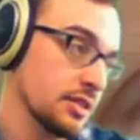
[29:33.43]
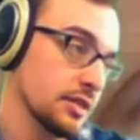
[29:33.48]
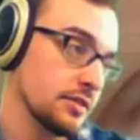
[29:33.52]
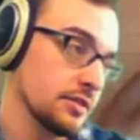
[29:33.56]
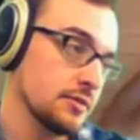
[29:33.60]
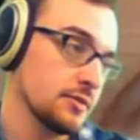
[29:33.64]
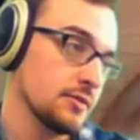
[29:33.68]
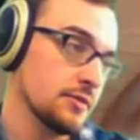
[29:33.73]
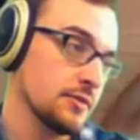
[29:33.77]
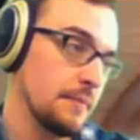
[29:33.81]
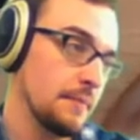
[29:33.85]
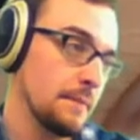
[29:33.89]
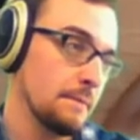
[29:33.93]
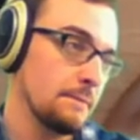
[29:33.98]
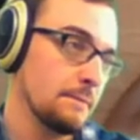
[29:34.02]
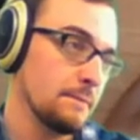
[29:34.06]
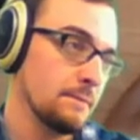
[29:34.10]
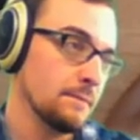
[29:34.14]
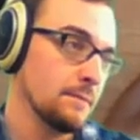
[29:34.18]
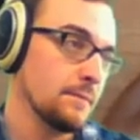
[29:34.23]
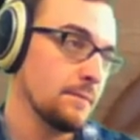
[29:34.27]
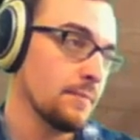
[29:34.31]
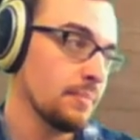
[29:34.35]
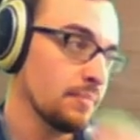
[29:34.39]
this,
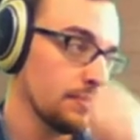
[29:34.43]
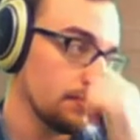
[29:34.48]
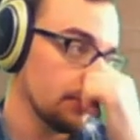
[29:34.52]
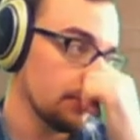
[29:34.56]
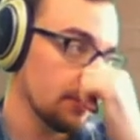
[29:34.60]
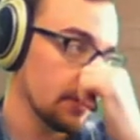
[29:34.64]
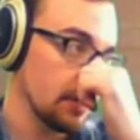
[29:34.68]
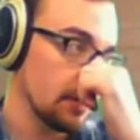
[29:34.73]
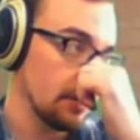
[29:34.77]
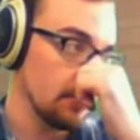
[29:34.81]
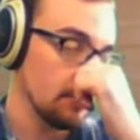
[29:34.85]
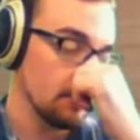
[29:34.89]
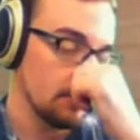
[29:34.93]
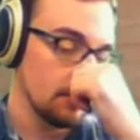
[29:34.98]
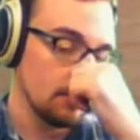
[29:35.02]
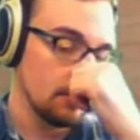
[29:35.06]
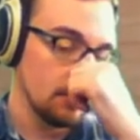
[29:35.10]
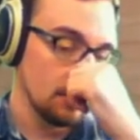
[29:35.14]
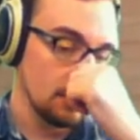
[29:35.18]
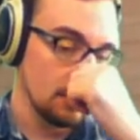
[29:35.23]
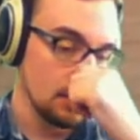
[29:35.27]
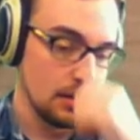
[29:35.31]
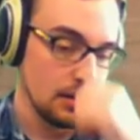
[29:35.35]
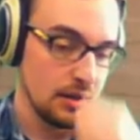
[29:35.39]
okay?
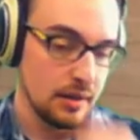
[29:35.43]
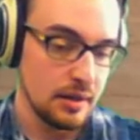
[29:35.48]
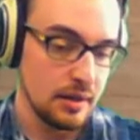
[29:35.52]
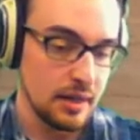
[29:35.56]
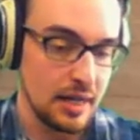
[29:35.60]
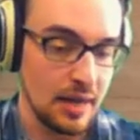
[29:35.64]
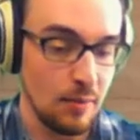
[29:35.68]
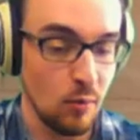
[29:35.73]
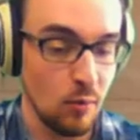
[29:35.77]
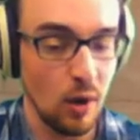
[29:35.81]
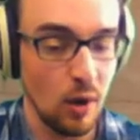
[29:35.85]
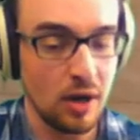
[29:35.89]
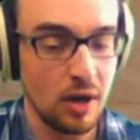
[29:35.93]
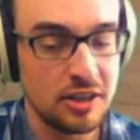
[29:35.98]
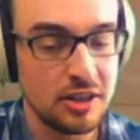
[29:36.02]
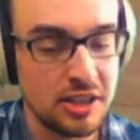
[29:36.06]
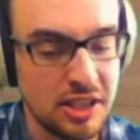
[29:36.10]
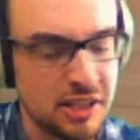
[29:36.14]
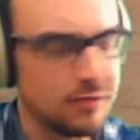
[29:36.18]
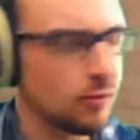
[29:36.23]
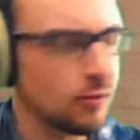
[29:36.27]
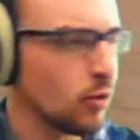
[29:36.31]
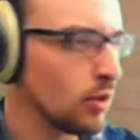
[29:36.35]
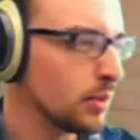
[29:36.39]
And what does
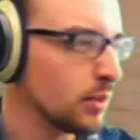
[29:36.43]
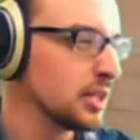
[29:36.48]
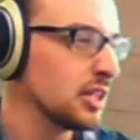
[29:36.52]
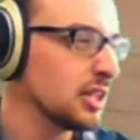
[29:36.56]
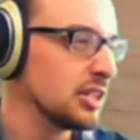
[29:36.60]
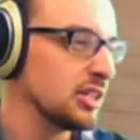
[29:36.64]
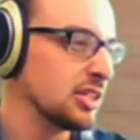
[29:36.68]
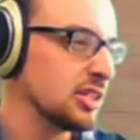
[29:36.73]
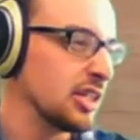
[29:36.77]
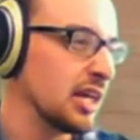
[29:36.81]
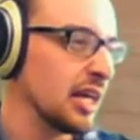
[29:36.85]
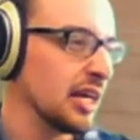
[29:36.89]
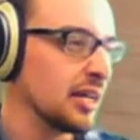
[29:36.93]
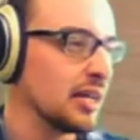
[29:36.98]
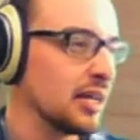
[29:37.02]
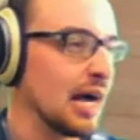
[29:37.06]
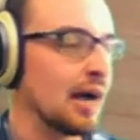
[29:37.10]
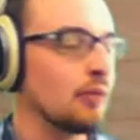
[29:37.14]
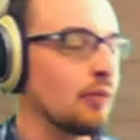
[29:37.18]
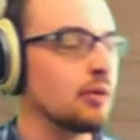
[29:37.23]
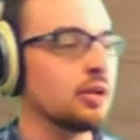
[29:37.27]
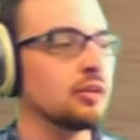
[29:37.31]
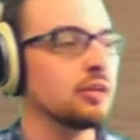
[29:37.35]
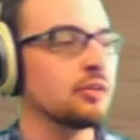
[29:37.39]
this formula say?
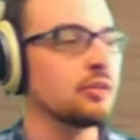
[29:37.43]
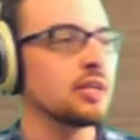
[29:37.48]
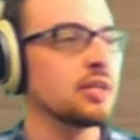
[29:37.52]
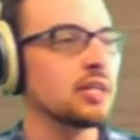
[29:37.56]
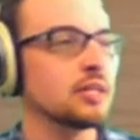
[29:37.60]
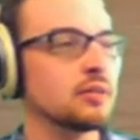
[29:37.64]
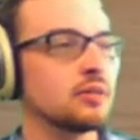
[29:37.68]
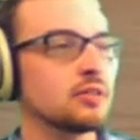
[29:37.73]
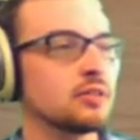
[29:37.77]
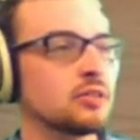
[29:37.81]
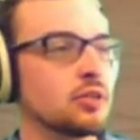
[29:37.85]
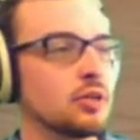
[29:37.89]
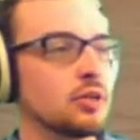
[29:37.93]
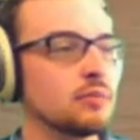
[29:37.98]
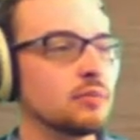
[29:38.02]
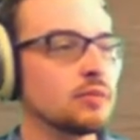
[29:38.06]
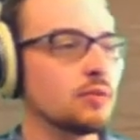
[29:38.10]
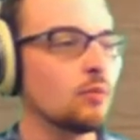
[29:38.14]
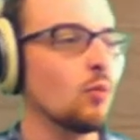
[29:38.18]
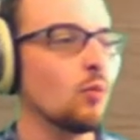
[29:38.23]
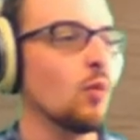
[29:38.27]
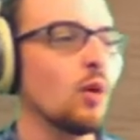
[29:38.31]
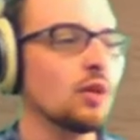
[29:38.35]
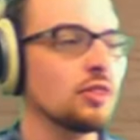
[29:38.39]
I want you to think in terms
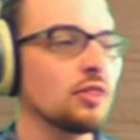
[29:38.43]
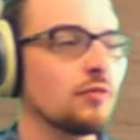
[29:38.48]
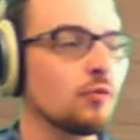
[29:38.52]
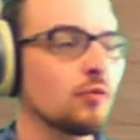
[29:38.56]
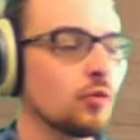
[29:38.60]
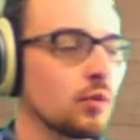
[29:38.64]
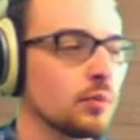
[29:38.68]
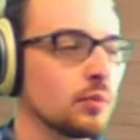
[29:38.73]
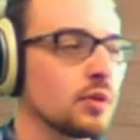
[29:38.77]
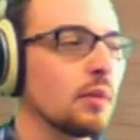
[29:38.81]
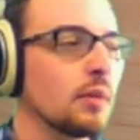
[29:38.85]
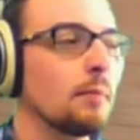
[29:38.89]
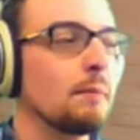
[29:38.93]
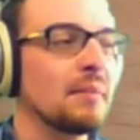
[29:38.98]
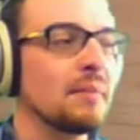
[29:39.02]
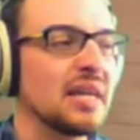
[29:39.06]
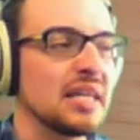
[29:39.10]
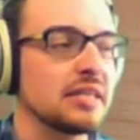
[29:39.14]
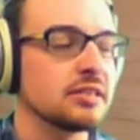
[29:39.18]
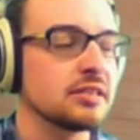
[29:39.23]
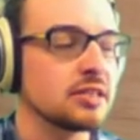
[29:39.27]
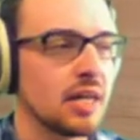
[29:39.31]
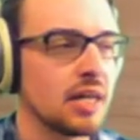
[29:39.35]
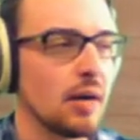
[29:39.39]
of what the formula
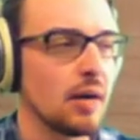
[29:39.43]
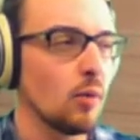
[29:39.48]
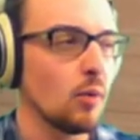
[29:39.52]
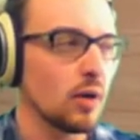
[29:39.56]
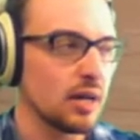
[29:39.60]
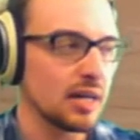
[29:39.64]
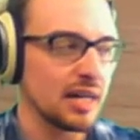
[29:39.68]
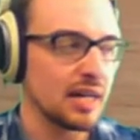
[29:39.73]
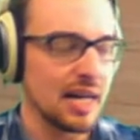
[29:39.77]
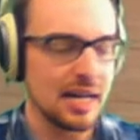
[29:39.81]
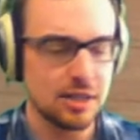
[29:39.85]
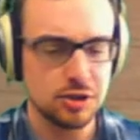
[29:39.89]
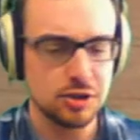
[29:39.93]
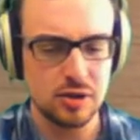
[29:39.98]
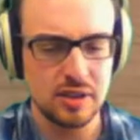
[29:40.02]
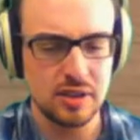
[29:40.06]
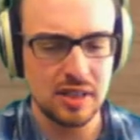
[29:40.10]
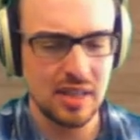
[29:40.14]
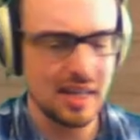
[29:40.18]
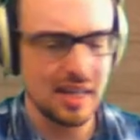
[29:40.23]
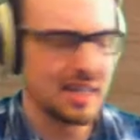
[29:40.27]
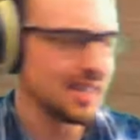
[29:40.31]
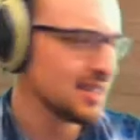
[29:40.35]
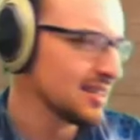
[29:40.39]
means, not what it
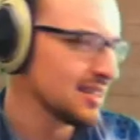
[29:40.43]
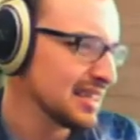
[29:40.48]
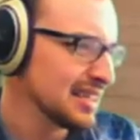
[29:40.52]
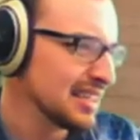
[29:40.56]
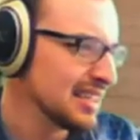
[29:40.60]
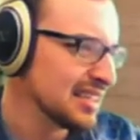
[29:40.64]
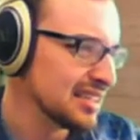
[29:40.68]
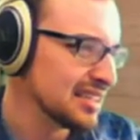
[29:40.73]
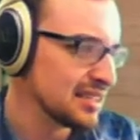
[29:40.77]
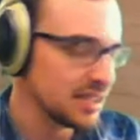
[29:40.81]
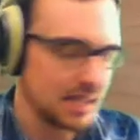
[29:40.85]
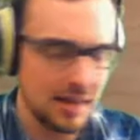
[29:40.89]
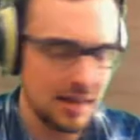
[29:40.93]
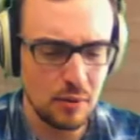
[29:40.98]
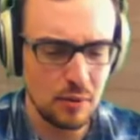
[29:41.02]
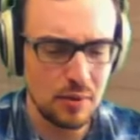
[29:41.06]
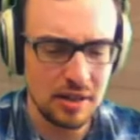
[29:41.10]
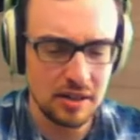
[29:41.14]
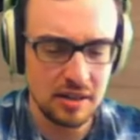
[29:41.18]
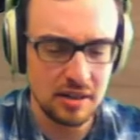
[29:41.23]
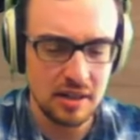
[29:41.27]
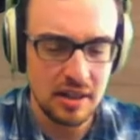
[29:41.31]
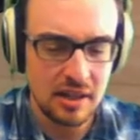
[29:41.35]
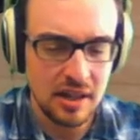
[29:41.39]
actually like is.
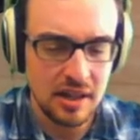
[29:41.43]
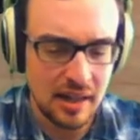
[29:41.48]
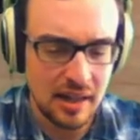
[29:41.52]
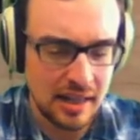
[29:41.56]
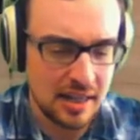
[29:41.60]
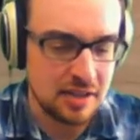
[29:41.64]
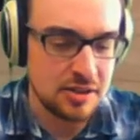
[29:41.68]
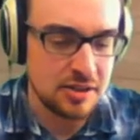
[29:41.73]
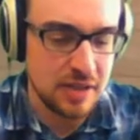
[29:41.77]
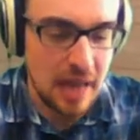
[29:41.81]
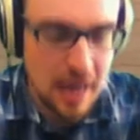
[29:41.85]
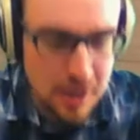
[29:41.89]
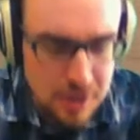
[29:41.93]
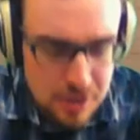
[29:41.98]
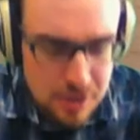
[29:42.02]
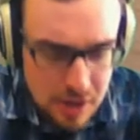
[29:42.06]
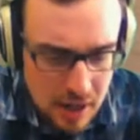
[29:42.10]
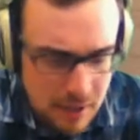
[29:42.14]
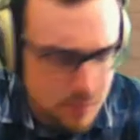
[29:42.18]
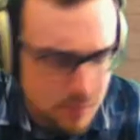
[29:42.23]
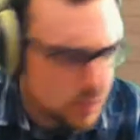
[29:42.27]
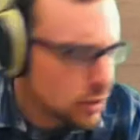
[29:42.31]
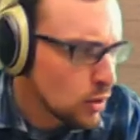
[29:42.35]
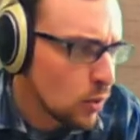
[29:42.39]
Everybody, like it's n
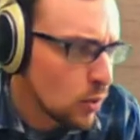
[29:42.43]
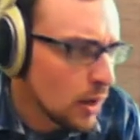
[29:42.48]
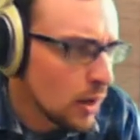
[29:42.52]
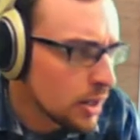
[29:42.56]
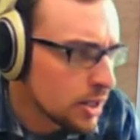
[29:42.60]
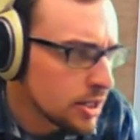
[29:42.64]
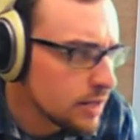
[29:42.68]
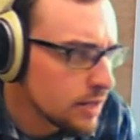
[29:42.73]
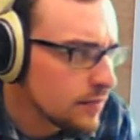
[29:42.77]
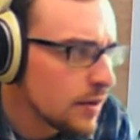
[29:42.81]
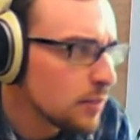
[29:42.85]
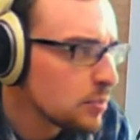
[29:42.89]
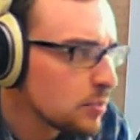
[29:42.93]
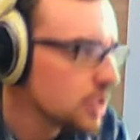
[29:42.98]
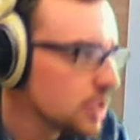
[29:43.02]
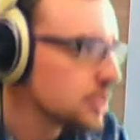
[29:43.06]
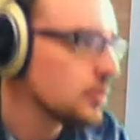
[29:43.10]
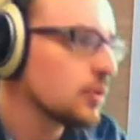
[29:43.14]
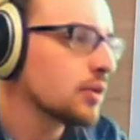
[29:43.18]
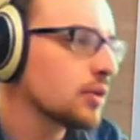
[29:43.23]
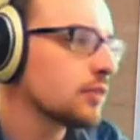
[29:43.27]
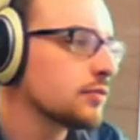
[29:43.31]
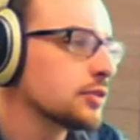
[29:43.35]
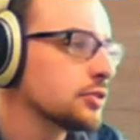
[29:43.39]
times the quantity of n
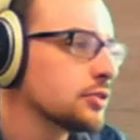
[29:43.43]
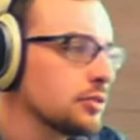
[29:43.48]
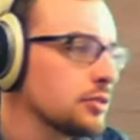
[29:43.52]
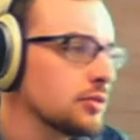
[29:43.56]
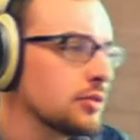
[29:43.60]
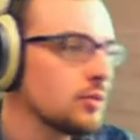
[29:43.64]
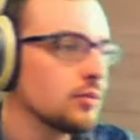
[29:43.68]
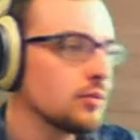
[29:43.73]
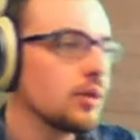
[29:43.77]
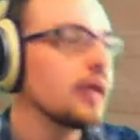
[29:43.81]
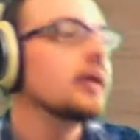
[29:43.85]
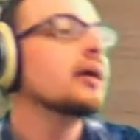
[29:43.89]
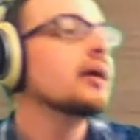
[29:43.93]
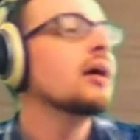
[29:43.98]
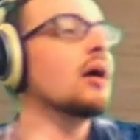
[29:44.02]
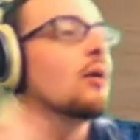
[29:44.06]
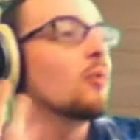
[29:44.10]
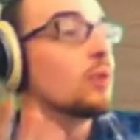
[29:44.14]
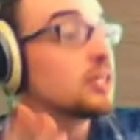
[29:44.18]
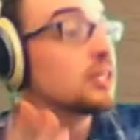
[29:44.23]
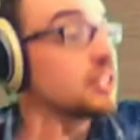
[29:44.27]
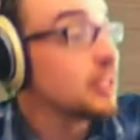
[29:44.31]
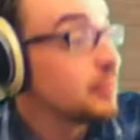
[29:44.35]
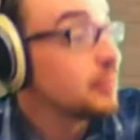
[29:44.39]
plus 1 over 2, right?
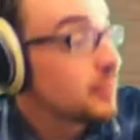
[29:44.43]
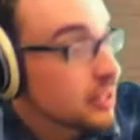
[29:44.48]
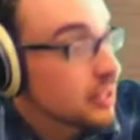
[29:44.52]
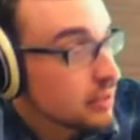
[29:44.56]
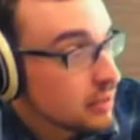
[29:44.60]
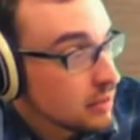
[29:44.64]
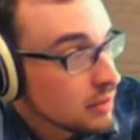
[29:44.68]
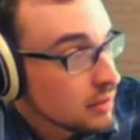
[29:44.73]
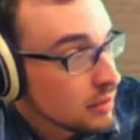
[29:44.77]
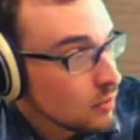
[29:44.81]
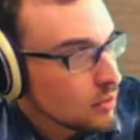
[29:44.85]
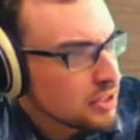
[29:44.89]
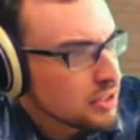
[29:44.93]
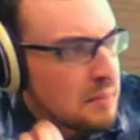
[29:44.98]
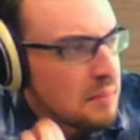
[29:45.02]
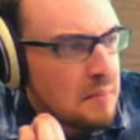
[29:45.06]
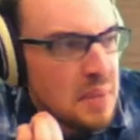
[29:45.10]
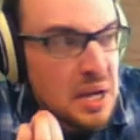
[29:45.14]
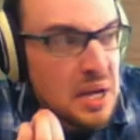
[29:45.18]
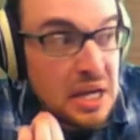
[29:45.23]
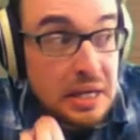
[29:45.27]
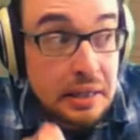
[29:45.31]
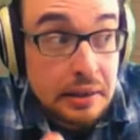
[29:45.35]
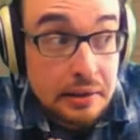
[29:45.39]
What does that mean? What does it
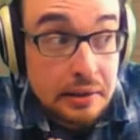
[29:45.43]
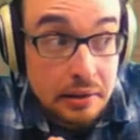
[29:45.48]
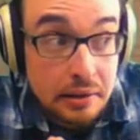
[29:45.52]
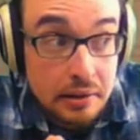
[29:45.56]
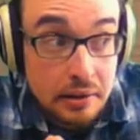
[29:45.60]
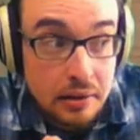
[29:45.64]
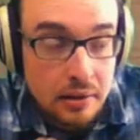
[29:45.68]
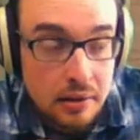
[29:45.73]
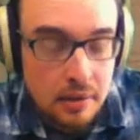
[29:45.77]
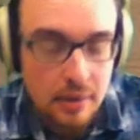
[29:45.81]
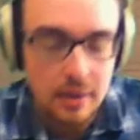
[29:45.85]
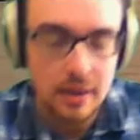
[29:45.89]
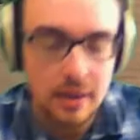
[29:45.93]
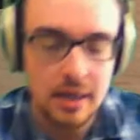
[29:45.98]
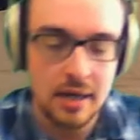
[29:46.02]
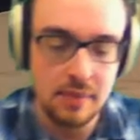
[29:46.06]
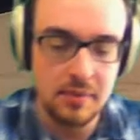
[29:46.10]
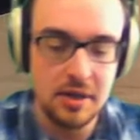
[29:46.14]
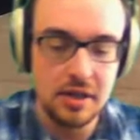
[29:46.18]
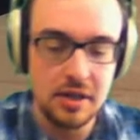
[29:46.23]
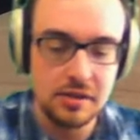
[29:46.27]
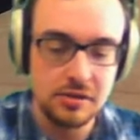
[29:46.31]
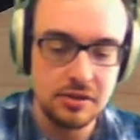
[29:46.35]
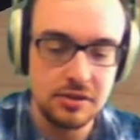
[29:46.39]
mean? It
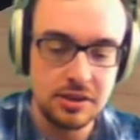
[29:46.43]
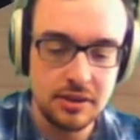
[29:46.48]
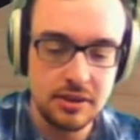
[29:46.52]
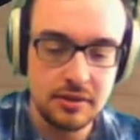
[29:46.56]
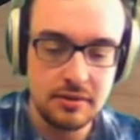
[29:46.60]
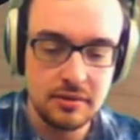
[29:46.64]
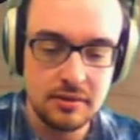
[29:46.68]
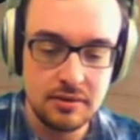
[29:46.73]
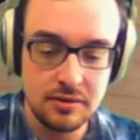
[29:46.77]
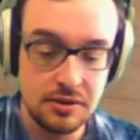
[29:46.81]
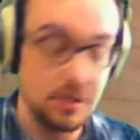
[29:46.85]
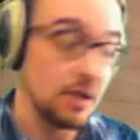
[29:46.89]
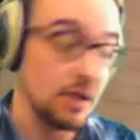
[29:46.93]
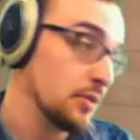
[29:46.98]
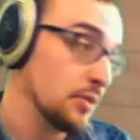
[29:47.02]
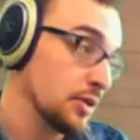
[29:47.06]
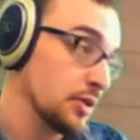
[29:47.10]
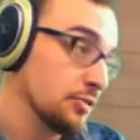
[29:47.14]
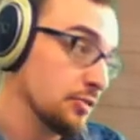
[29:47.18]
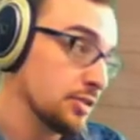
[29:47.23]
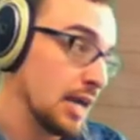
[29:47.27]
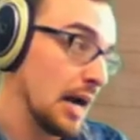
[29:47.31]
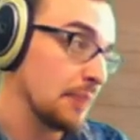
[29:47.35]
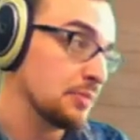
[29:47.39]
means the number
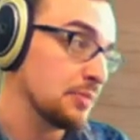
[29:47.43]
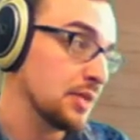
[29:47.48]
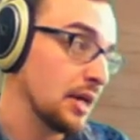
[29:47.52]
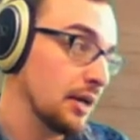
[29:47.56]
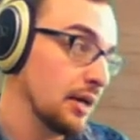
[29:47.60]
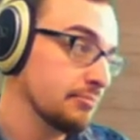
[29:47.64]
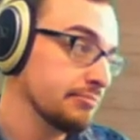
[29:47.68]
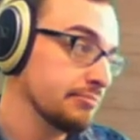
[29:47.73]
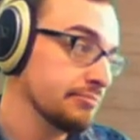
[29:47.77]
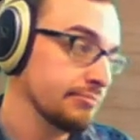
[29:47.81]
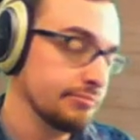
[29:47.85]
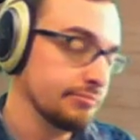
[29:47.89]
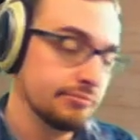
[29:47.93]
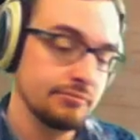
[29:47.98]
you stopped at